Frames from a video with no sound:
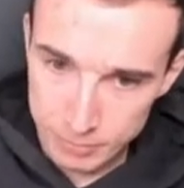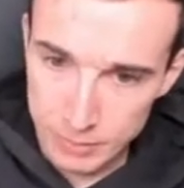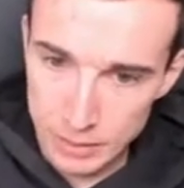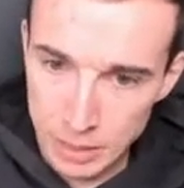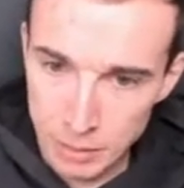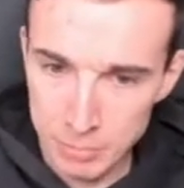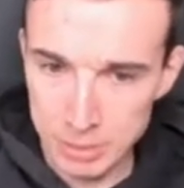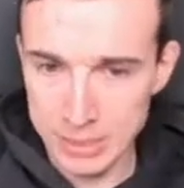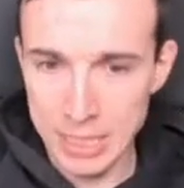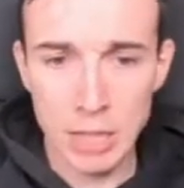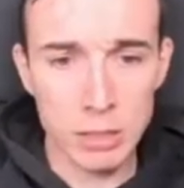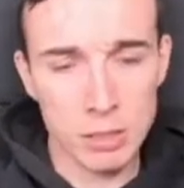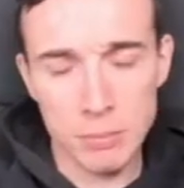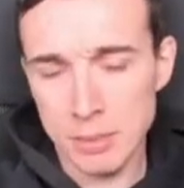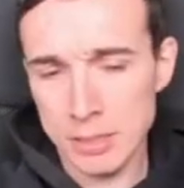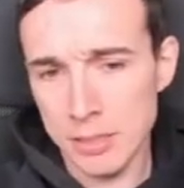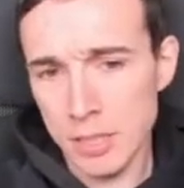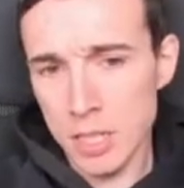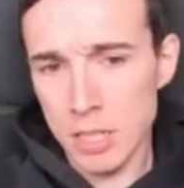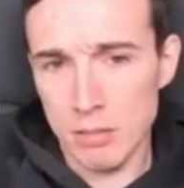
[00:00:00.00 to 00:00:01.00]
But now the
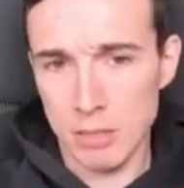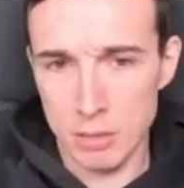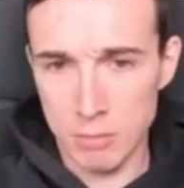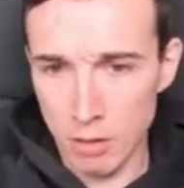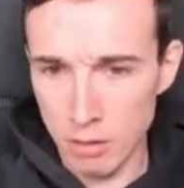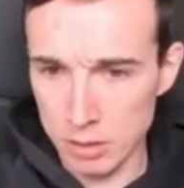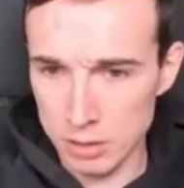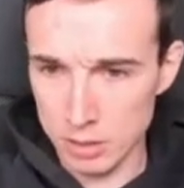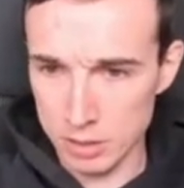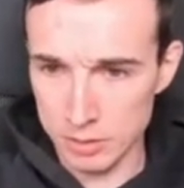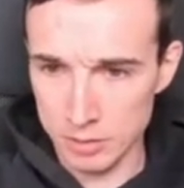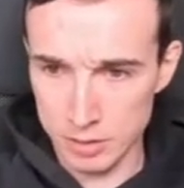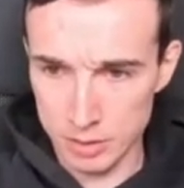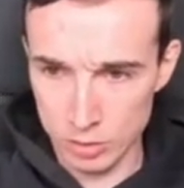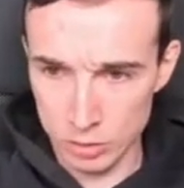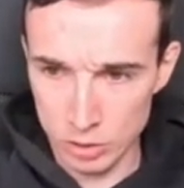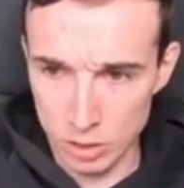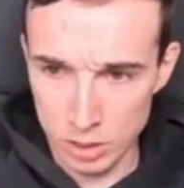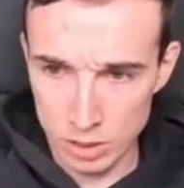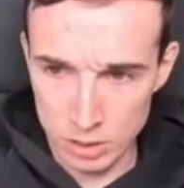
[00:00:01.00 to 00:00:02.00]
material equality is
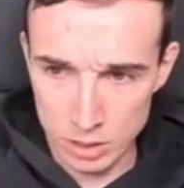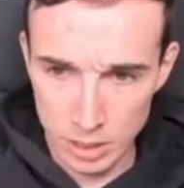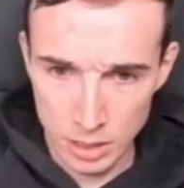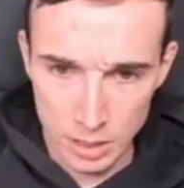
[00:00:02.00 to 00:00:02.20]
restored.